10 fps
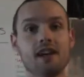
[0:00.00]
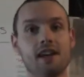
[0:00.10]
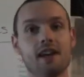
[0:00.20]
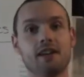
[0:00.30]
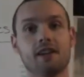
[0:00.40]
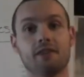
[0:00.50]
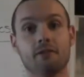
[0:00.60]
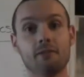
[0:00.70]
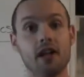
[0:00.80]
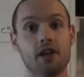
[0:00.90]
And
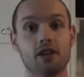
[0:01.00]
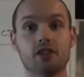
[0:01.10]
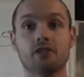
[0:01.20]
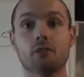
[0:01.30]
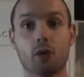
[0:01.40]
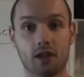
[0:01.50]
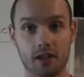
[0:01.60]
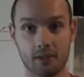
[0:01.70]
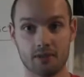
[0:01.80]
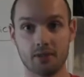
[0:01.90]
from there you can work
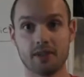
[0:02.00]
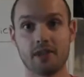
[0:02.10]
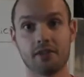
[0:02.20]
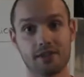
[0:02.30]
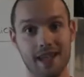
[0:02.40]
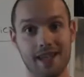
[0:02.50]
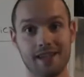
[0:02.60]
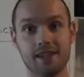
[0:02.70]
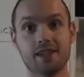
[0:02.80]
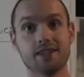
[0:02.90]
up to another
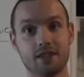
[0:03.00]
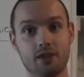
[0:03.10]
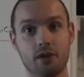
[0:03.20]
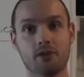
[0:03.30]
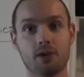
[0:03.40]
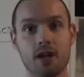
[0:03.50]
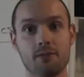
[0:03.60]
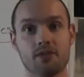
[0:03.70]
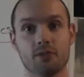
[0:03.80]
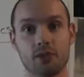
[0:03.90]
10 to 12
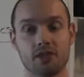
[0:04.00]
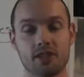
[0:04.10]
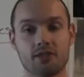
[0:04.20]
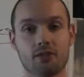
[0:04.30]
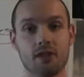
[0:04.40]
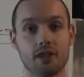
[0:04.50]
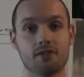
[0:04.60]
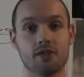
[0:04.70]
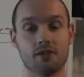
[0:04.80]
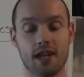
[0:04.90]
reps. Once you get strong
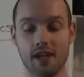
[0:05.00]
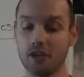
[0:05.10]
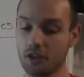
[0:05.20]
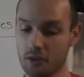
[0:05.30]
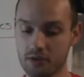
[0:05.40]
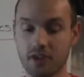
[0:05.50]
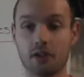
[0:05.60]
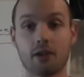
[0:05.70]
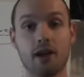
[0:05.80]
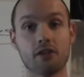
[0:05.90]
enough to do that, you can go to the
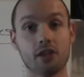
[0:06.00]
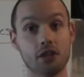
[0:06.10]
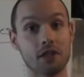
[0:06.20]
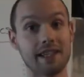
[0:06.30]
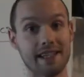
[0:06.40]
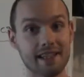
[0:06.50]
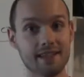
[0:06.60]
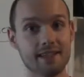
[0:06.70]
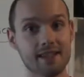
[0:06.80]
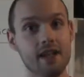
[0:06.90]
ground on your
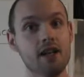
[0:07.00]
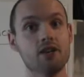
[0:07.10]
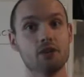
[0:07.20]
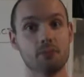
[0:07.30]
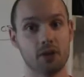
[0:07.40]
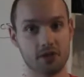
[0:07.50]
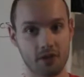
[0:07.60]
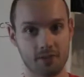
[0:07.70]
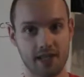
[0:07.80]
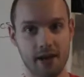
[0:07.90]
knees. Do
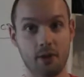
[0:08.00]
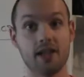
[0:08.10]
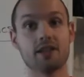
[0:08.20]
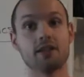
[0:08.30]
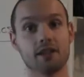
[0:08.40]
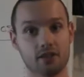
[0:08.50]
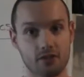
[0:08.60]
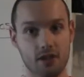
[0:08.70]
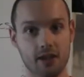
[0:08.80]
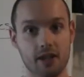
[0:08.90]
push-ups that way until you get
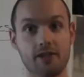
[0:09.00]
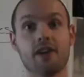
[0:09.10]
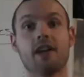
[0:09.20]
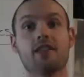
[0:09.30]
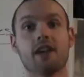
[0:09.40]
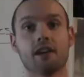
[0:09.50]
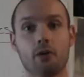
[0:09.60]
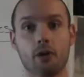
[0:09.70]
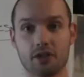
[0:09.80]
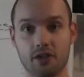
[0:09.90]
strong enough, and then
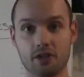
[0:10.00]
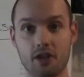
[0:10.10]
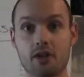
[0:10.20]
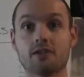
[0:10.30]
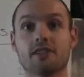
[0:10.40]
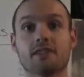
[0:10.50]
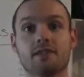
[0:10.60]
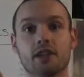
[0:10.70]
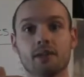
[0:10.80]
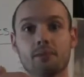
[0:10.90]
go up to your toes. It's a
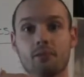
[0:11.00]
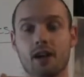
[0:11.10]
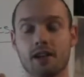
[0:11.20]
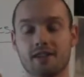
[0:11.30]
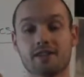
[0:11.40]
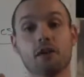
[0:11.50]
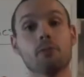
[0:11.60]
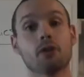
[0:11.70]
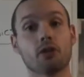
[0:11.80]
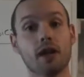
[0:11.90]
very
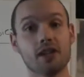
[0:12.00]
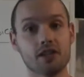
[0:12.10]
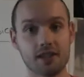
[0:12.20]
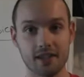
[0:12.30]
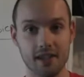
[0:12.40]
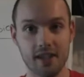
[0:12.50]
slow progression